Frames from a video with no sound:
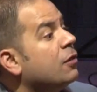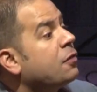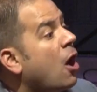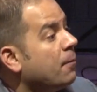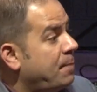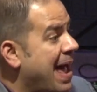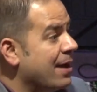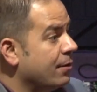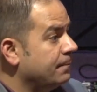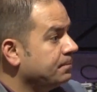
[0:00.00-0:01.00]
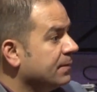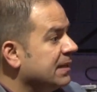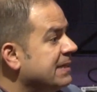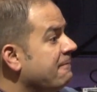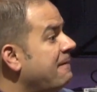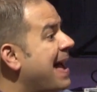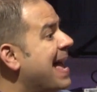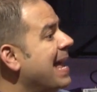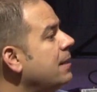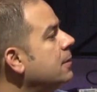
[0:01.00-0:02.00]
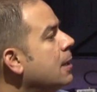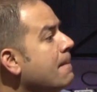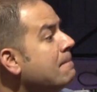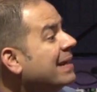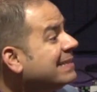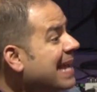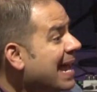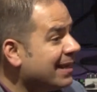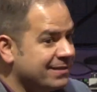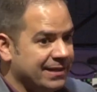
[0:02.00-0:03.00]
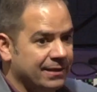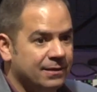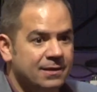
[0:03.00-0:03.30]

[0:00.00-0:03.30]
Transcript: thought pattern, divine mentality.